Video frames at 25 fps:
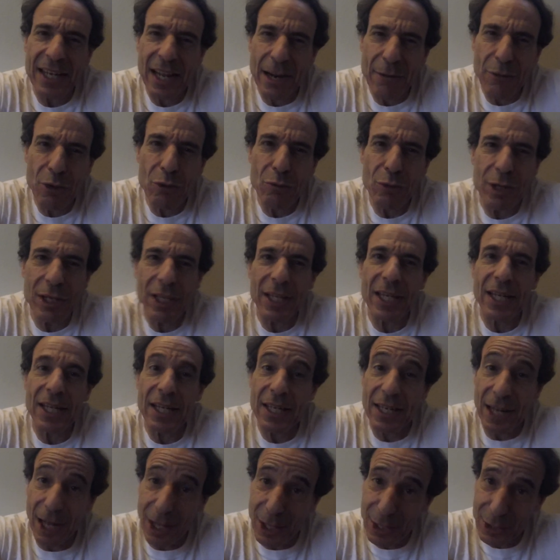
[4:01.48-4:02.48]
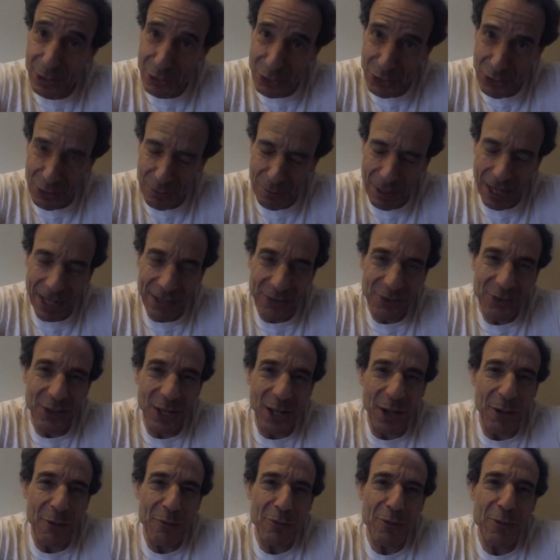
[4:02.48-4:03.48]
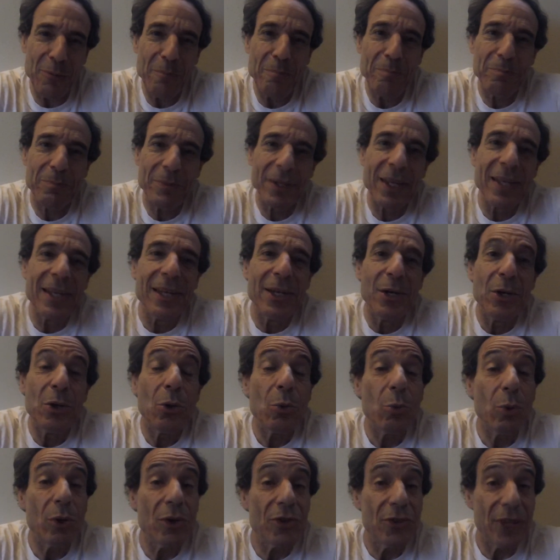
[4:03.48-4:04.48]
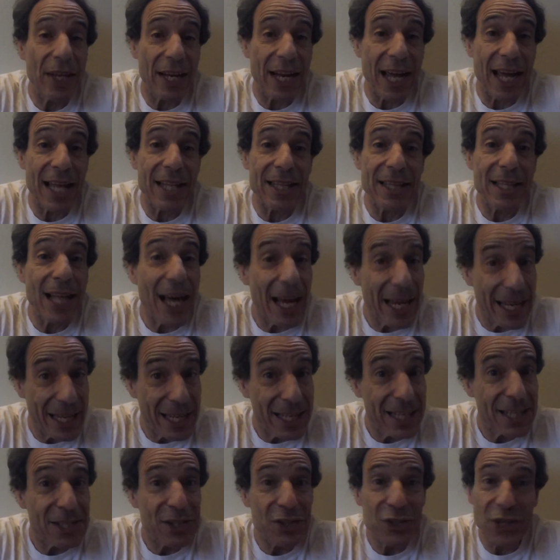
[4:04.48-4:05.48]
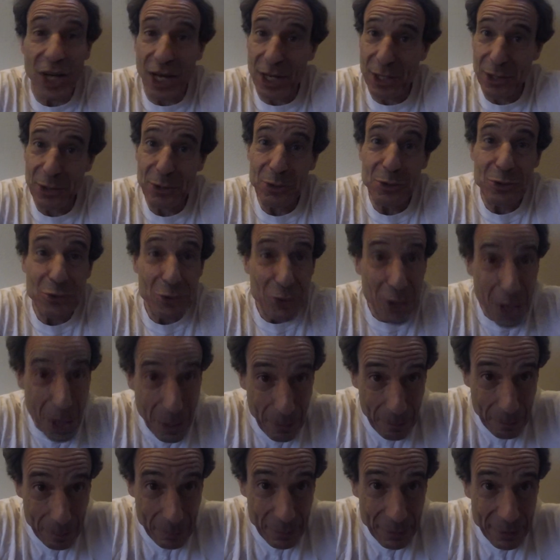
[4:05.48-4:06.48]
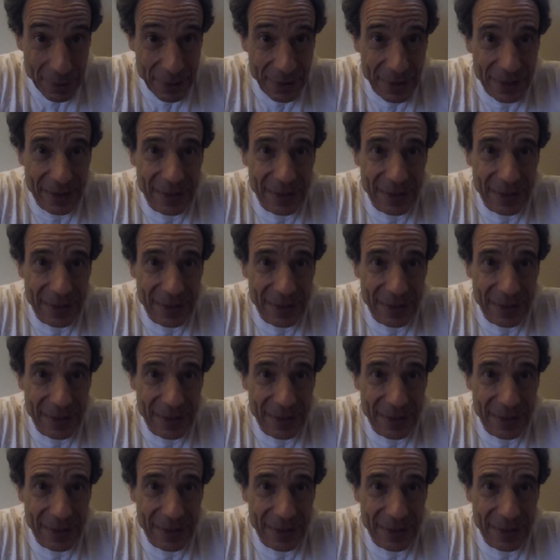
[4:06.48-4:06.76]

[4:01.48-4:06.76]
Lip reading: never really acknowledged to myself, was that I like Donald Trump.